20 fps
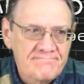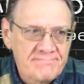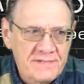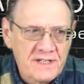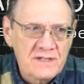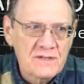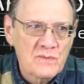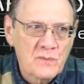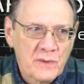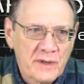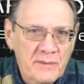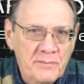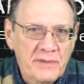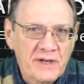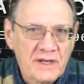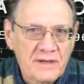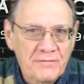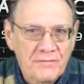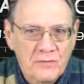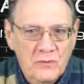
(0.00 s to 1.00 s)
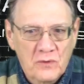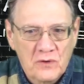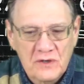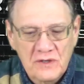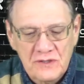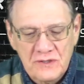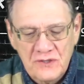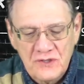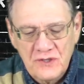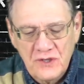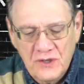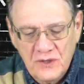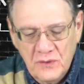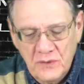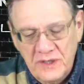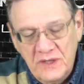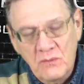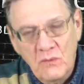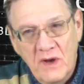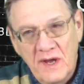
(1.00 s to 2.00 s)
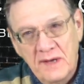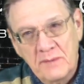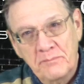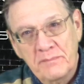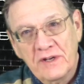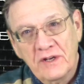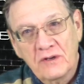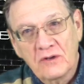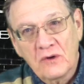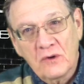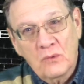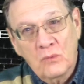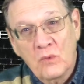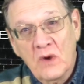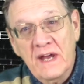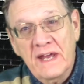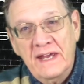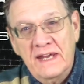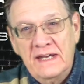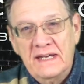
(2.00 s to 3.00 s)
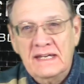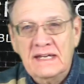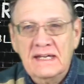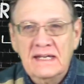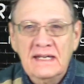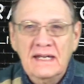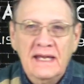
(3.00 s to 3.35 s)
didn't want to pay for it, so he wanted me to go to Wayne.